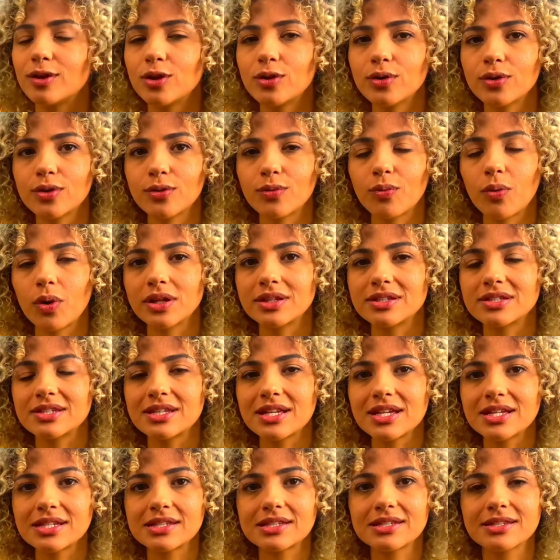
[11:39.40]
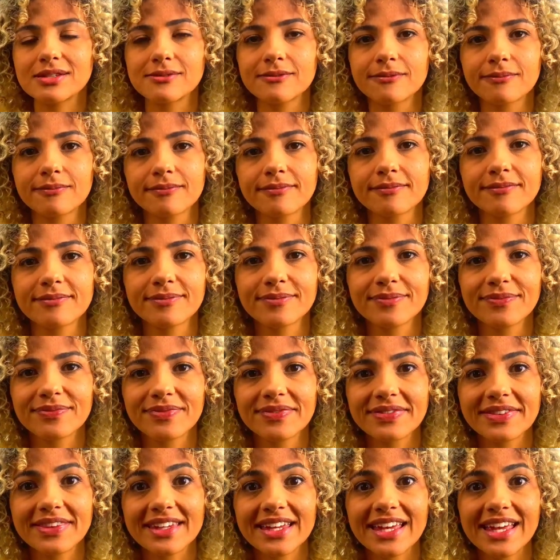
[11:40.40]
look, what's this?
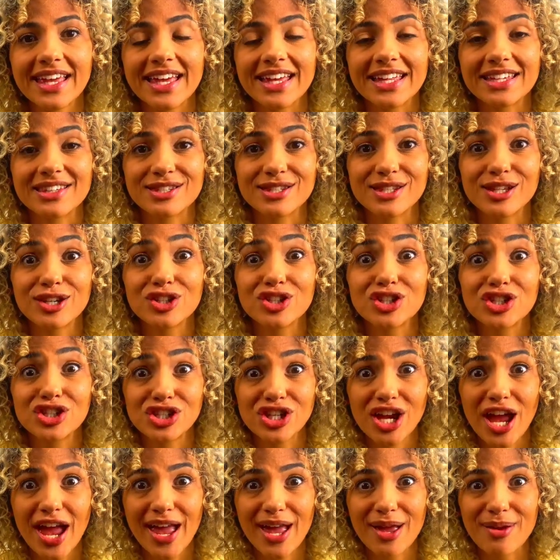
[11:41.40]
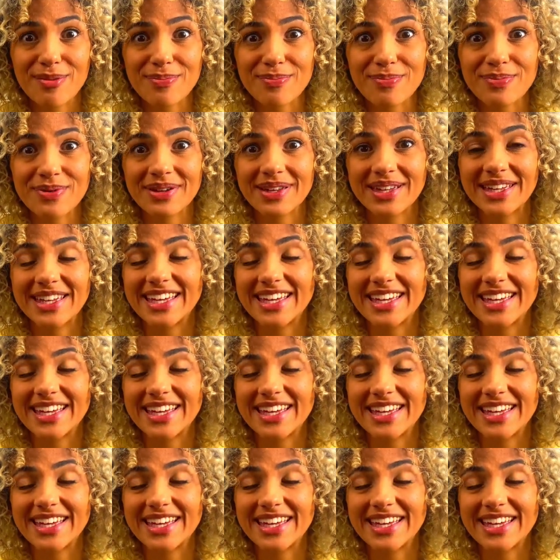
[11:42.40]
It's a shape.